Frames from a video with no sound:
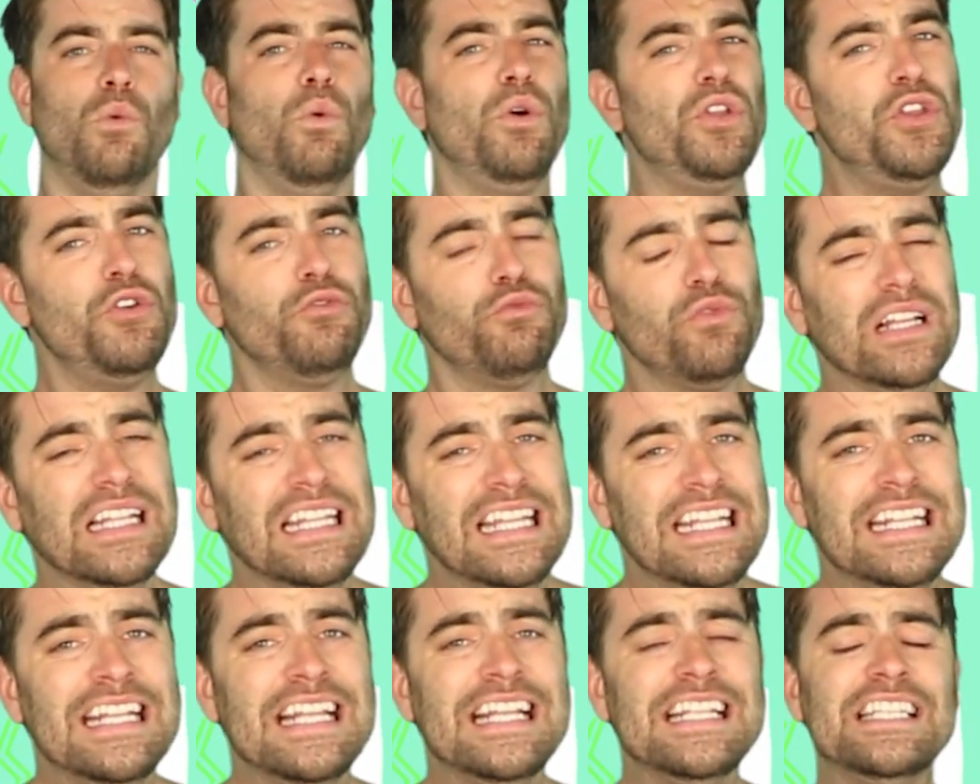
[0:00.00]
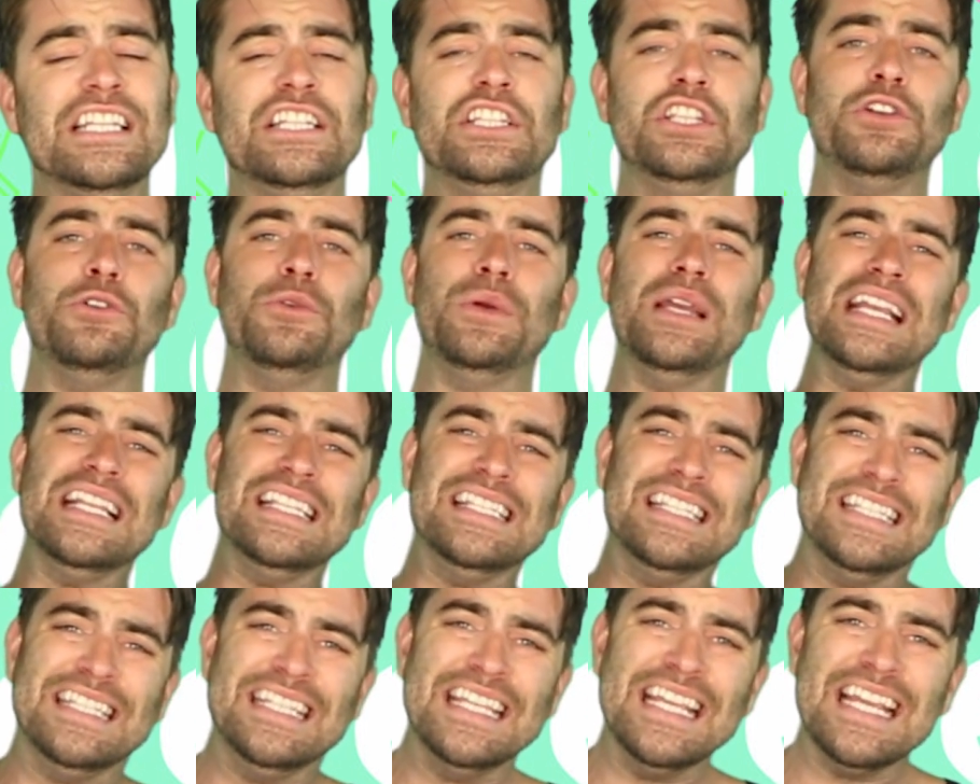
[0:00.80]
What you really need to do
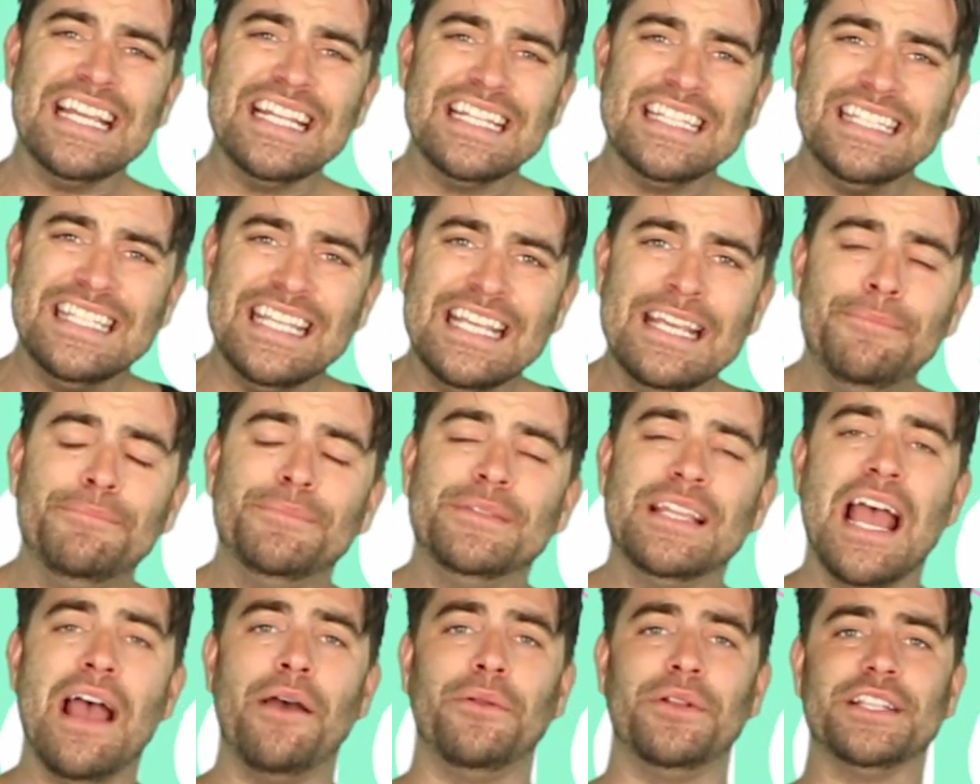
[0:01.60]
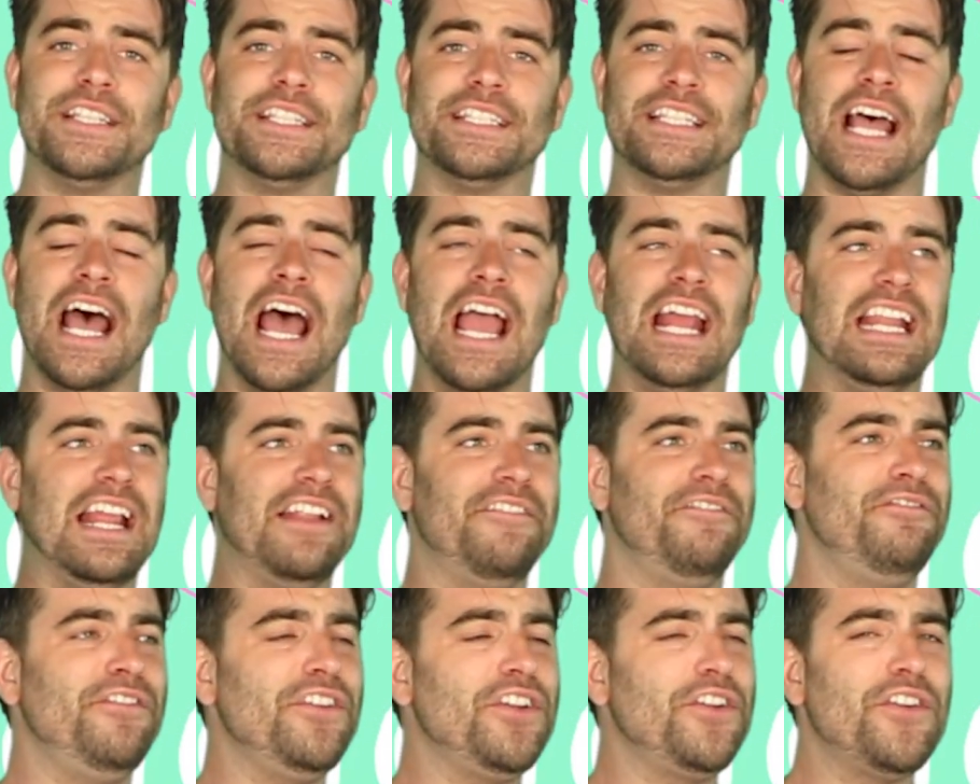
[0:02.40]
is dig deep down inside
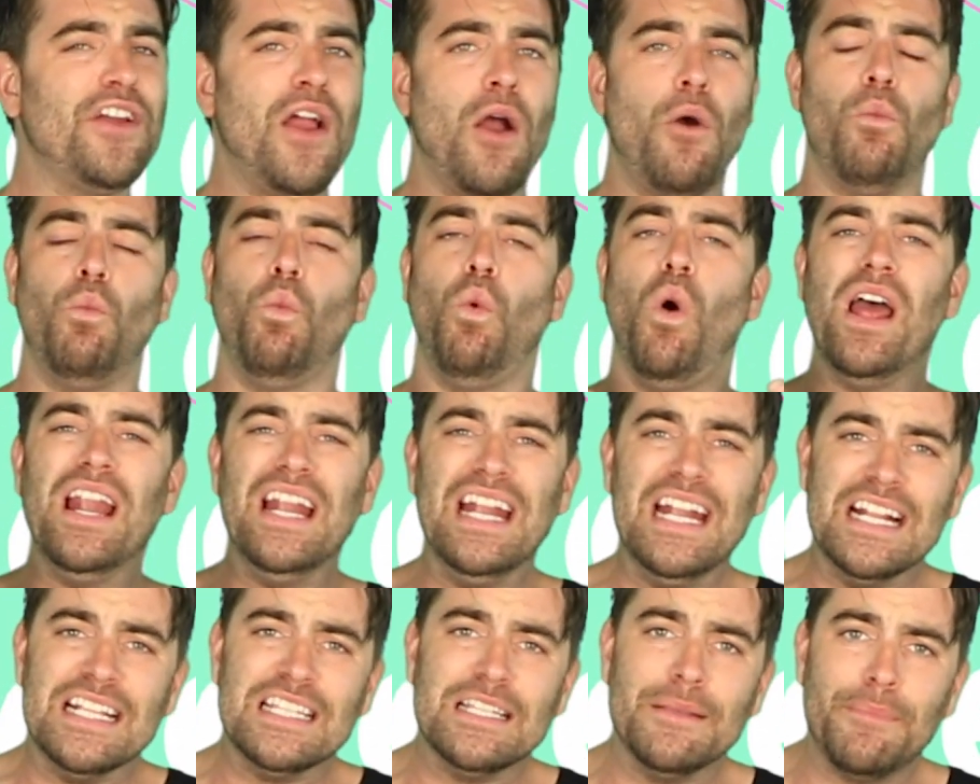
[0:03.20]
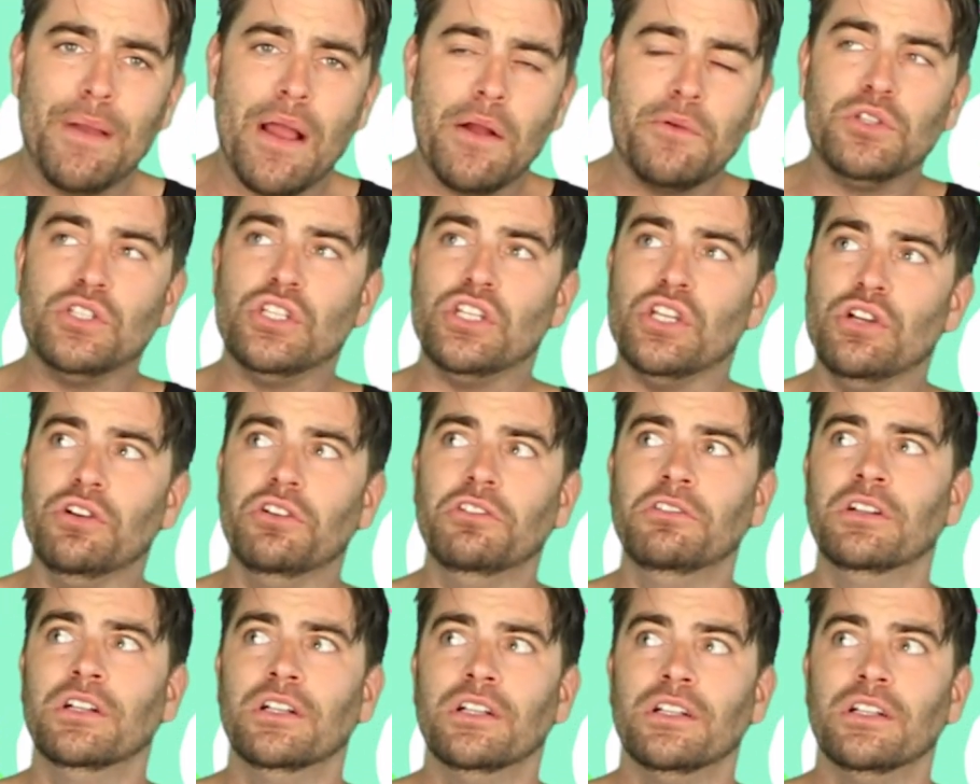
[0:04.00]
and figure out what it is about you